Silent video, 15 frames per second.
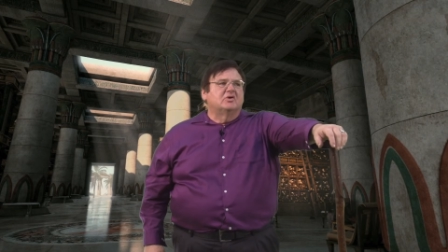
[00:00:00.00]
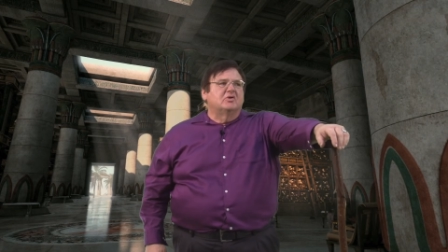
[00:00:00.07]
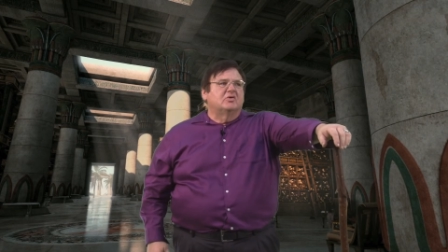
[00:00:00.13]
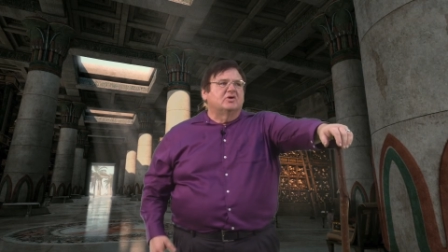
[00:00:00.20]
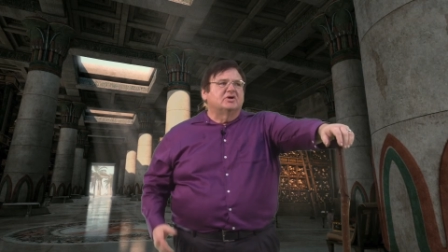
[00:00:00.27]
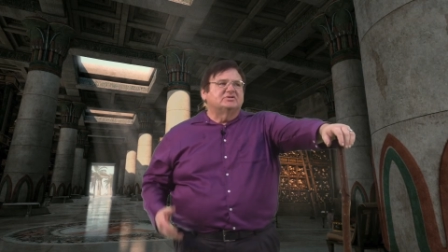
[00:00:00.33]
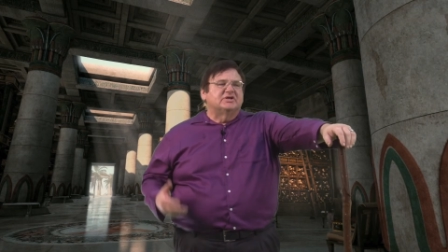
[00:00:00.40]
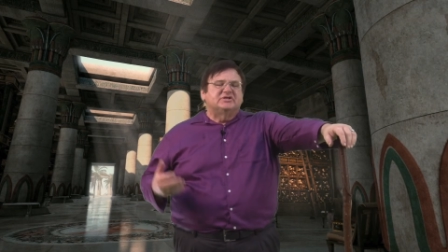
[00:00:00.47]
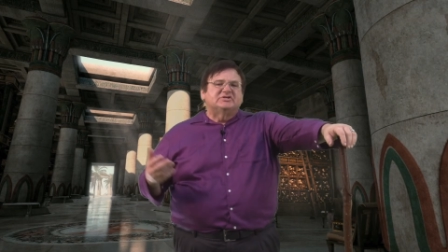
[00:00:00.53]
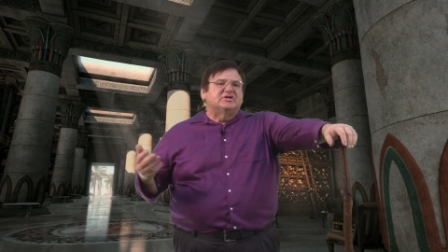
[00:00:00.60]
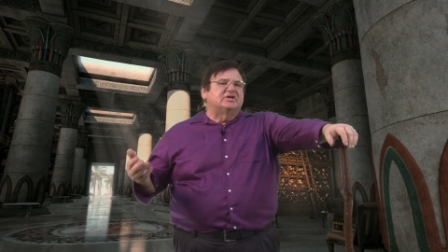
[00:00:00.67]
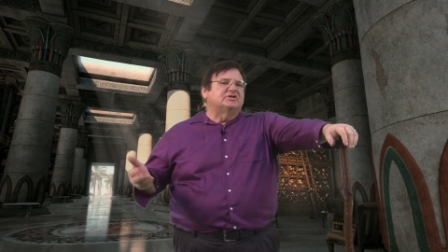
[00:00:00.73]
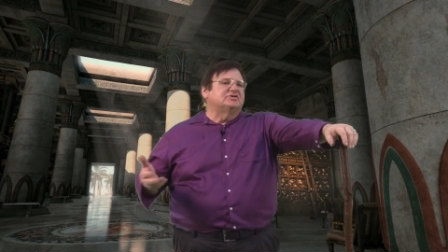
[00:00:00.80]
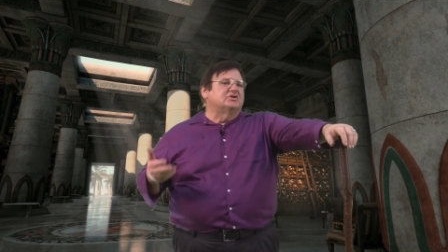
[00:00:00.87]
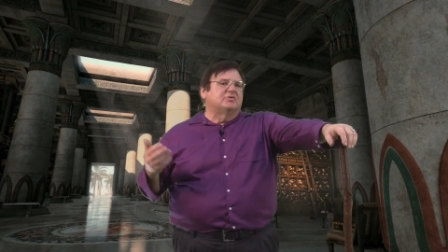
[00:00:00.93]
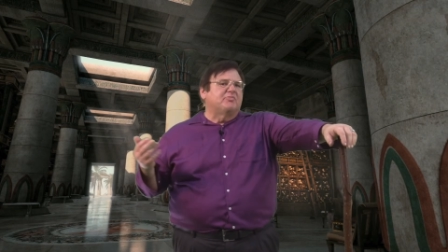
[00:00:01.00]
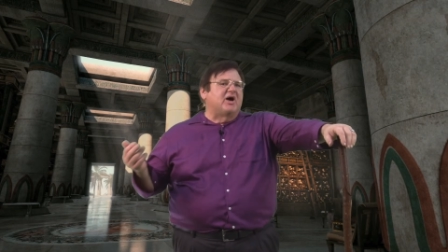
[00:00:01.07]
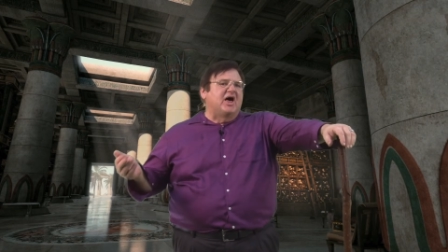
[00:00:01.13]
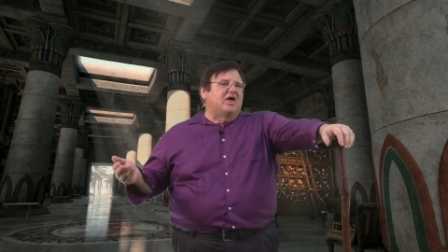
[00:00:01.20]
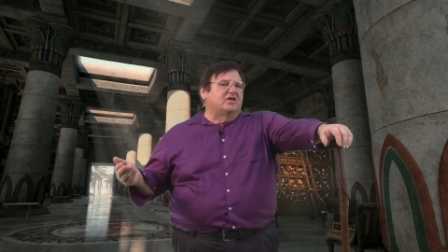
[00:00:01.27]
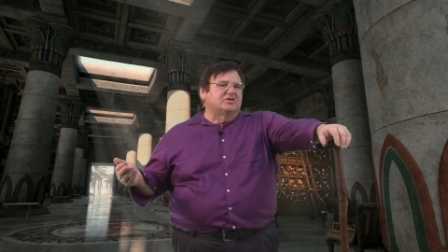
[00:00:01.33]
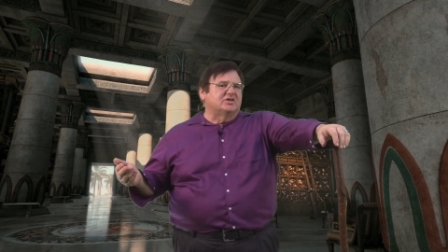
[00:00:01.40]
or as a citizen or
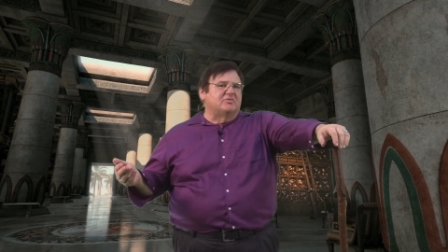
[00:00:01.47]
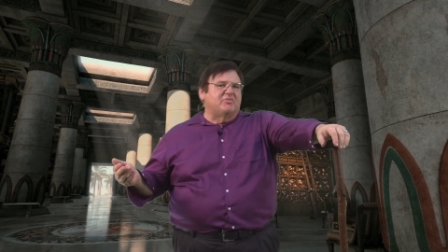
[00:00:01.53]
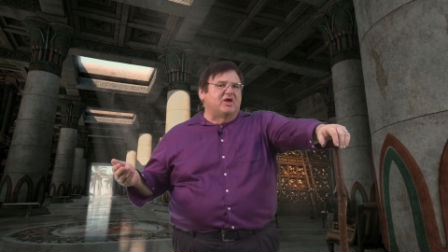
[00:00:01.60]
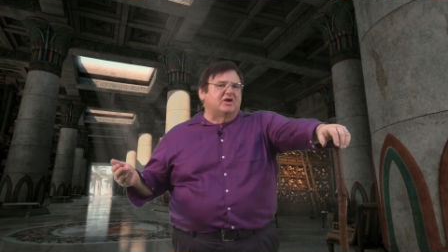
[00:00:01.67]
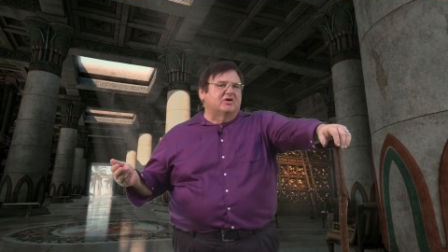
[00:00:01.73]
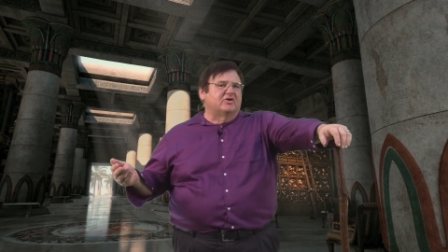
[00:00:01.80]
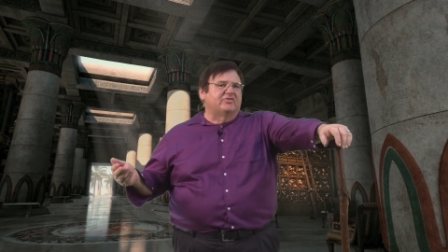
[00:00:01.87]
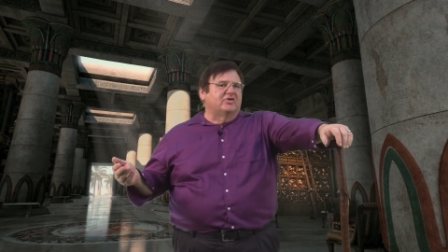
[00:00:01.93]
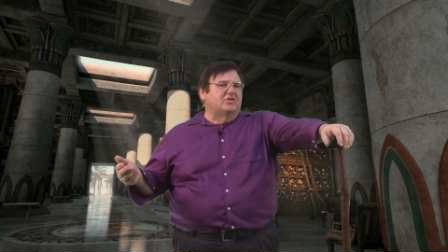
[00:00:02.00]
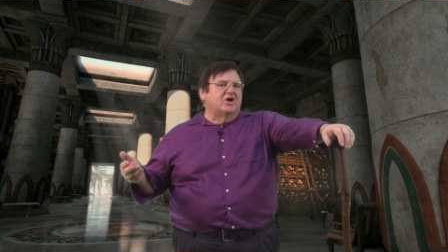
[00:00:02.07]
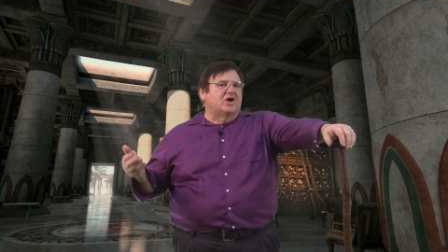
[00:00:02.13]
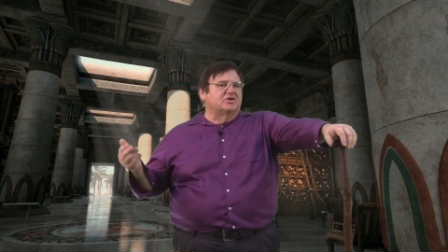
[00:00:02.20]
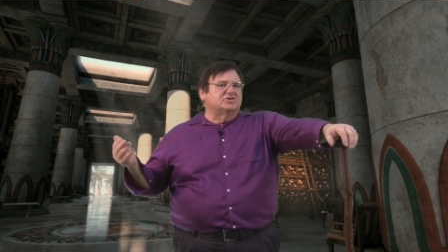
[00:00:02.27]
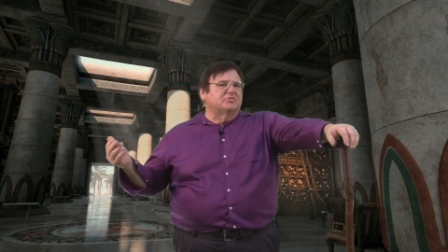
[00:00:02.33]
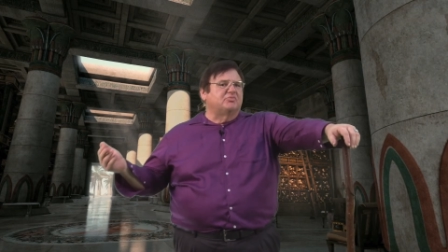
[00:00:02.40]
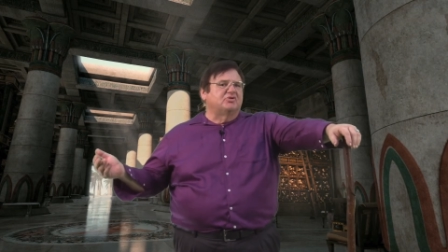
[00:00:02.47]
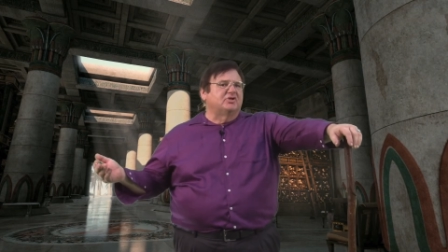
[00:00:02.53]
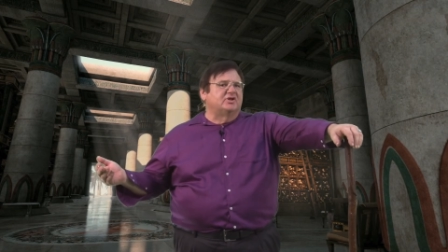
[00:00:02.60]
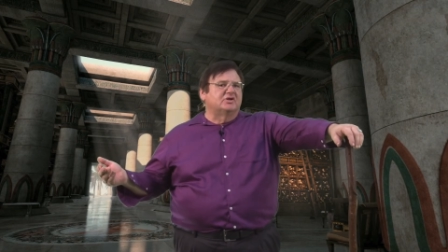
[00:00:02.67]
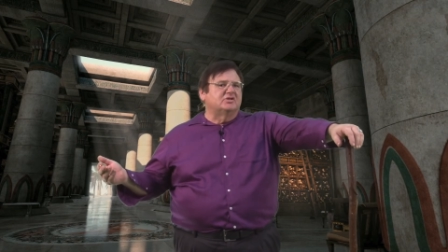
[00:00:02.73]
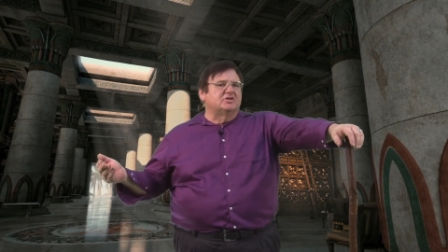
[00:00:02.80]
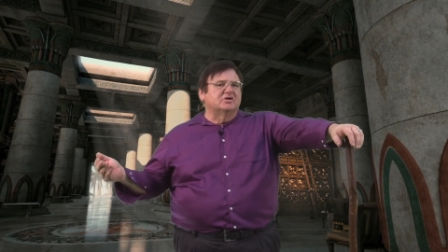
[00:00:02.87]
policymaker in the larger
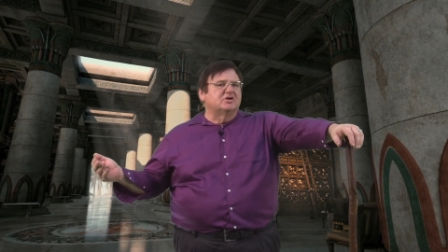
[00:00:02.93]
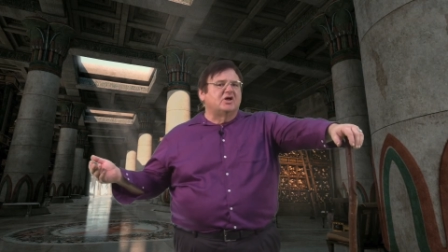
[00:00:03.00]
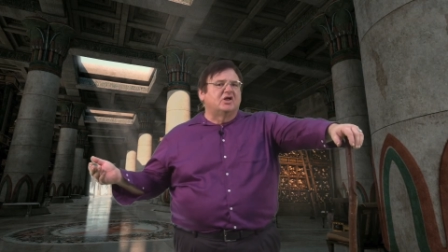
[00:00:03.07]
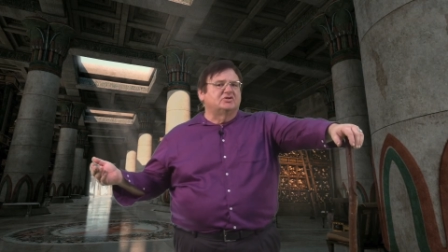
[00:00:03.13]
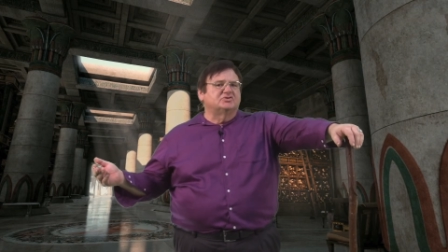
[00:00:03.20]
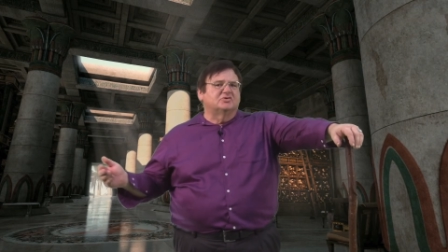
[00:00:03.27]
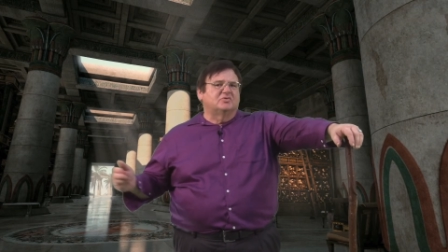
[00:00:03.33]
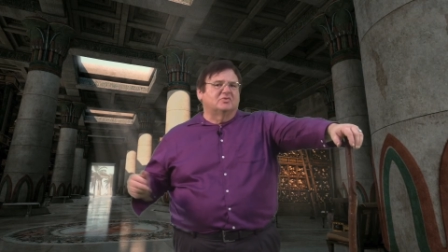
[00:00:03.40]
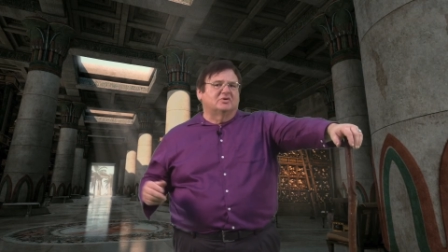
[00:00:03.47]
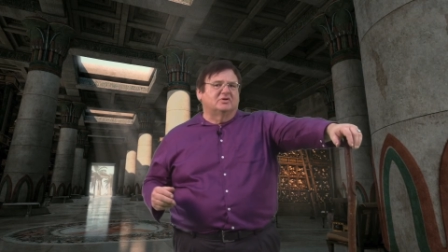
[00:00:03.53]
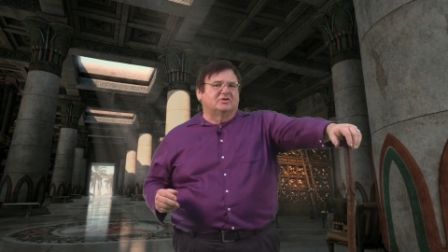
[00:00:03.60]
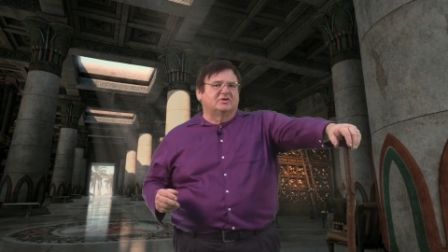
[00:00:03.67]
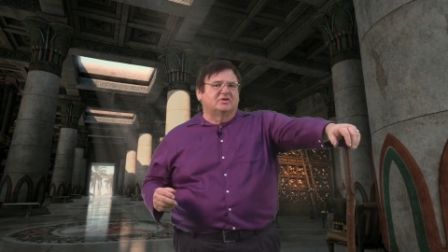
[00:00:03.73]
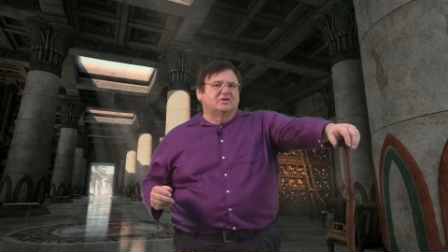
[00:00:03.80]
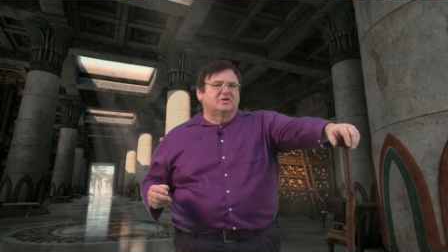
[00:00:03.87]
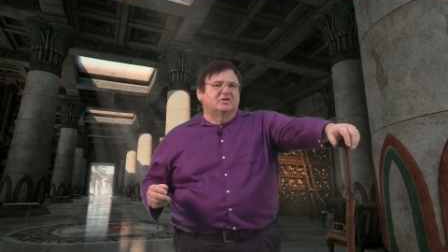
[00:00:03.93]
political and cultural world.